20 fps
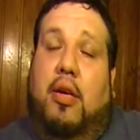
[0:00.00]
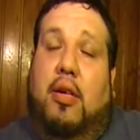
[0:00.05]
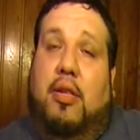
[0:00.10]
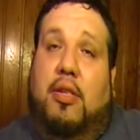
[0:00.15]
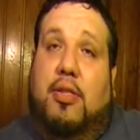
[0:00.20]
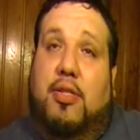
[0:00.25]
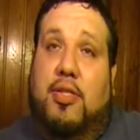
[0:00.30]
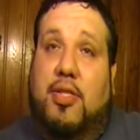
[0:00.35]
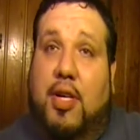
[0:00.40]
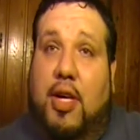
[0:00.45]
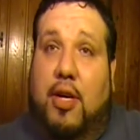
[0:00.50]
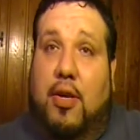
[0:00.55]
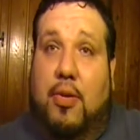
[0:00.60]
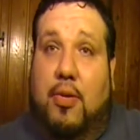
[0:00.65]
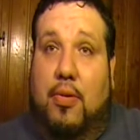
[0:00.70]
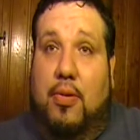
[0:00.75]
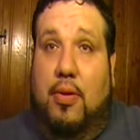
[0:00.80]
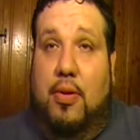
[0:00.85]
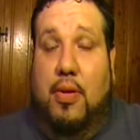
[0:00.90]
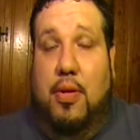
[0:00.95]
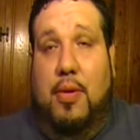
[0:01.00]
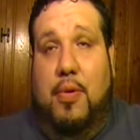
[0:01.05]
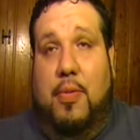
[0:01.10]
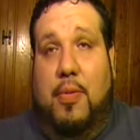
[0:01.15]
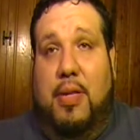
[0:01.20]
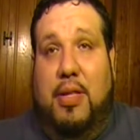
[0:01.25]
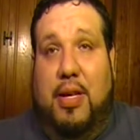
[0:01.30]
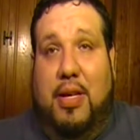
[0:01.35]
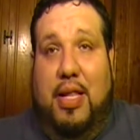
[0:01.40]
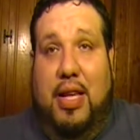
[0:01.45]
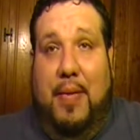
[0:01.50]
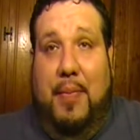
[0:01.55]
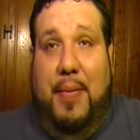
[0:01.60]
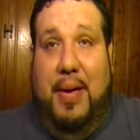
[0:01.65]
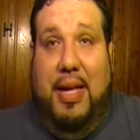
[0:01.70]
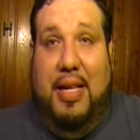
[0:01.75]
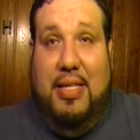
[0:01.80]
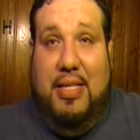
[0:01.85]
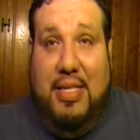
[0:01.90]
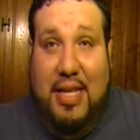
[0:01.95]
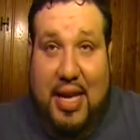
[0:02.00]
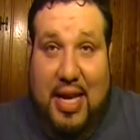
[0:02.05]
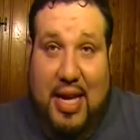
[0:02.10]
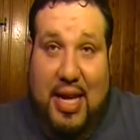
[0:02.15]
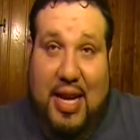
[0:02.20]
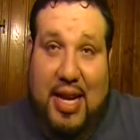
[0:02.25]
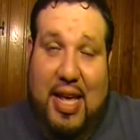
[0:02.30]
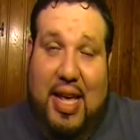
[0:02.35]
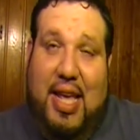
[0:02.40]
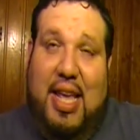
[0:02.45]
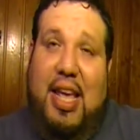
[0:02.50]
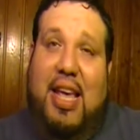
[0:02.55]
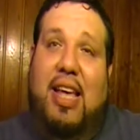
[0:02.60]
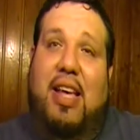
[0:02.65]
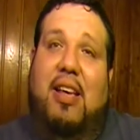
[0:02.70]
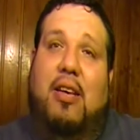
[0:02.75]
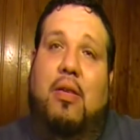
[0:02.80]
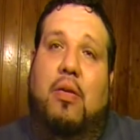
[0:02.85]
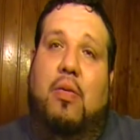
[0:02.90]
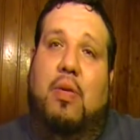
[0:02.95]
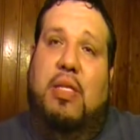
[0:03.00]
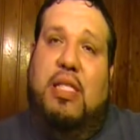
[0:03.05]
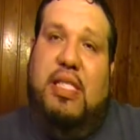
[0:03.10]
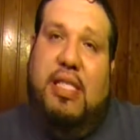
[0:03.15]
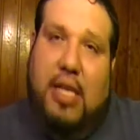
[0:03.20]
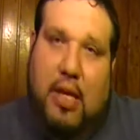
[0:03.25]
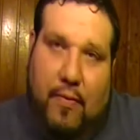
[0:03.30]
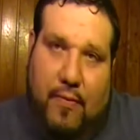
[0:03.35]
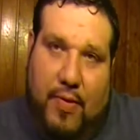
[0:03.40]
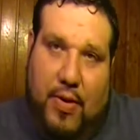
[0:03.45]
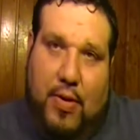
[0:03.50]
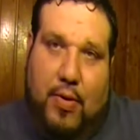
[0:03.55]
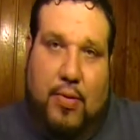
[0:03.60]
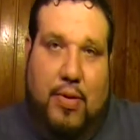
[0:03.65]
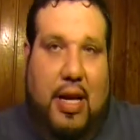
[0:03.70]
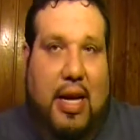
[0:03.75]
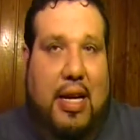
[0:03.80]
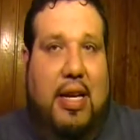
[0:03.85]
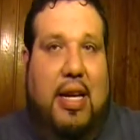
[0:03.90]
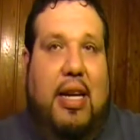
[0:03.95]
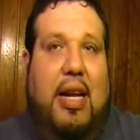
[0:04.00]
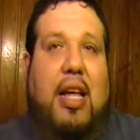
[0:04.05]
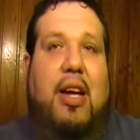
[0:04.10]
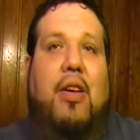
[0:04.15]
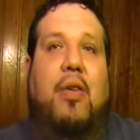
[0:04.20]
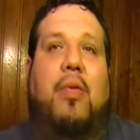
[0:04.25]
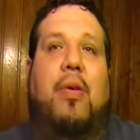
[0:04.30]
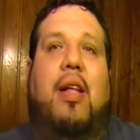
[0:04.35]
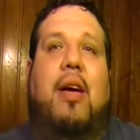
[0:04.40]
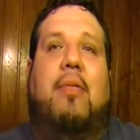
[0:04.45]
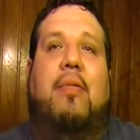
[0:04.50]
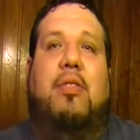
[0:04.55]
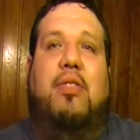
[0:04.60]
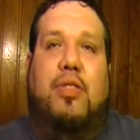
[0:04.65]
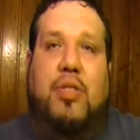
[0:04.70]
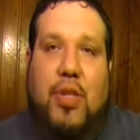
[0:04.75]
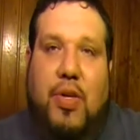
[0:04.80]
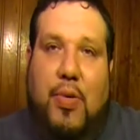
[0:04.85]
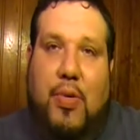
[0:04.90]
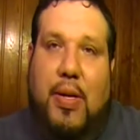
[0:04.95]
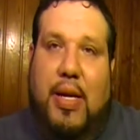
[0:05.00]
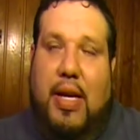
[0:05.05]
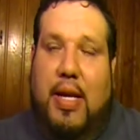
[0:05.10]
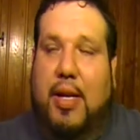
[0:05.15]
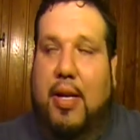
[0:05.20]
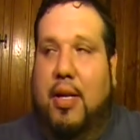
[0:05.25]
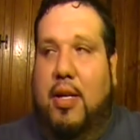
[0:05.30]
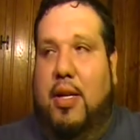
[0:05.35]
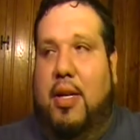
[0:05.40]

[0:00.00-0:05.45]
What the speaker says: So, with all that being said, it was difficult. I did not know what I was doing.